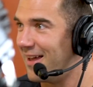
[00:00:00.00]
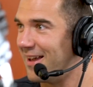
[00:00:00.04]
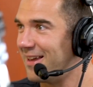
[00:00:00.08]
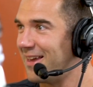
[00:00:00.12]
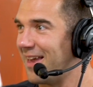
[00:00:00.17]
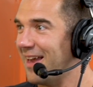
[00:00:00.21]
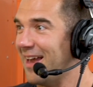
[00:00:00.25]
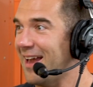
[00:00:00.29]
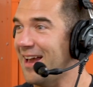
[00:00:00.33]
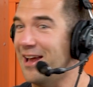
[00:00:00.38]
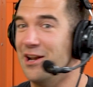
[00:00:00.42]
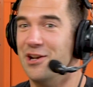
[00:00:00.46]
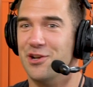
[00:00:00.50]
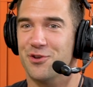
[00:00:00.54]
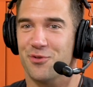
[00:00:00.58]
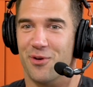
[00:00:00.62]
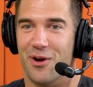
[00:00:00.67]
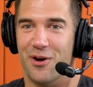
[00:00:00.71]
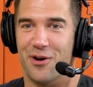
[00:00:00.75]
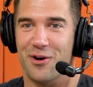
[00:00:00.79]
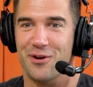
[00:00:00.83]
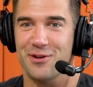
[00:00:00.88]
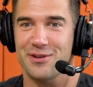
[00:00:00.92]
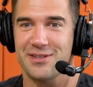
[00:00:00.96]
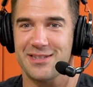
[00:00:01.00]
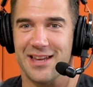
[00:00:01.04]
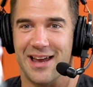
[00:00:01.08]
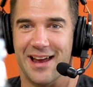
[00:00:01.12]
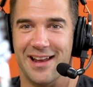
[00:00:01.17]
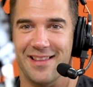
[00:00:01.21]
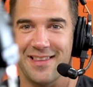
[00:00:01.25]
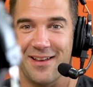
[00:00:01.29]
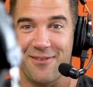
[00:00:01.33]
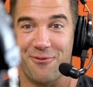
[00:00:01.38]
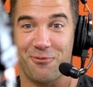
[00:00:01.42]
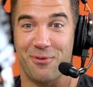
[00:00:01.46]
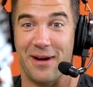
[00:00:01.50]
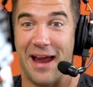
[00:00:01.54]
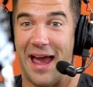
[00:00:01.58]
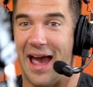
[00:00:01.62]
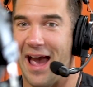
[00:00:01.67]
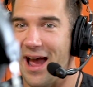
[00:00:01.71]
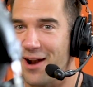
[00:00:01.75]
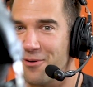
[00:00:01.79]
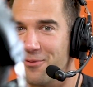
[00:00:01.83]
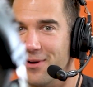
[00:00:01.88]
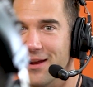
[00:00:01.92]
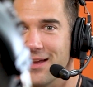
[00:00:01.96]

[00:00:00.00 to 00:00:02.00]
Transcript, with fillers: Pickups like, are the intros worst. Yeah. And the ad